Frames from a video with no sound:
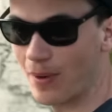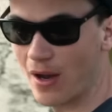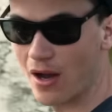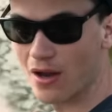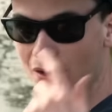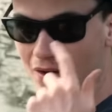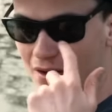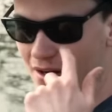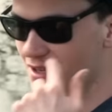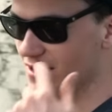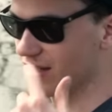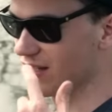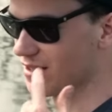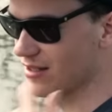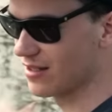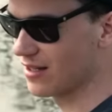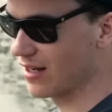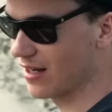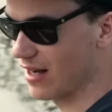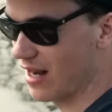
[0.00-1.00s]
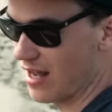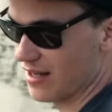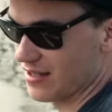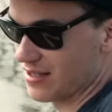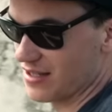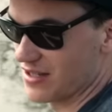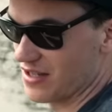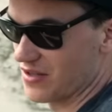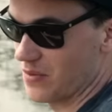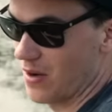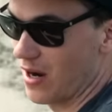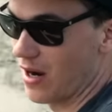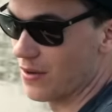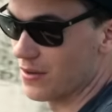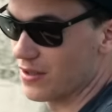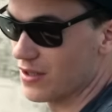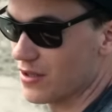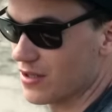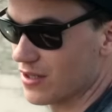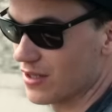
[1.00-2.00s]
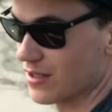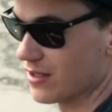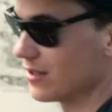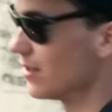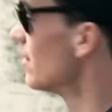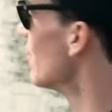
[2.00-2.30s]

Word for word: polarizing glasses as well, you can